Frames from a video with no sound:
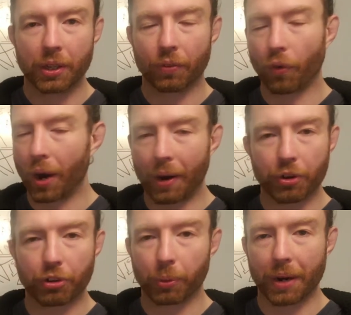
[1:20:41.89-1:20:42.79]
4
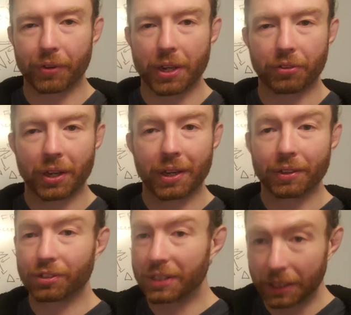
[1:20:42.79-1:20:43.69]
hours or whatever it is,
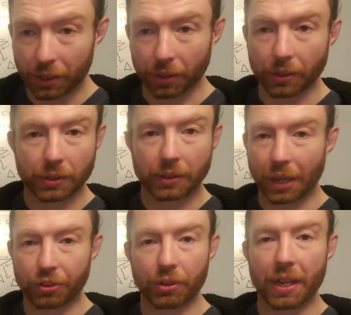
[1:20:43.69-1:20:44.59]
still
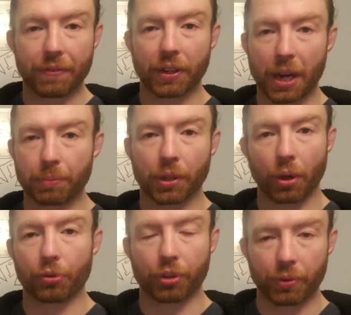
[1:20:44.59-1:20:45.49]
doesn't even come
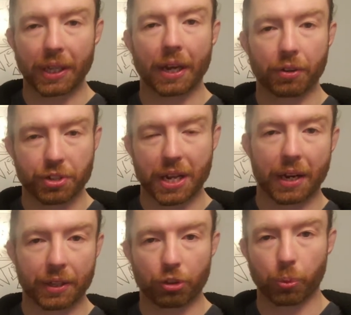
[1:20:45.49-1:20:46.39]
close to really
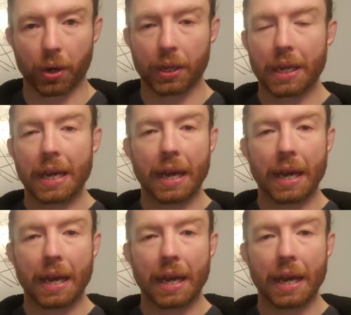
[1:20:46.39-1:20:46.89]
understanding this work.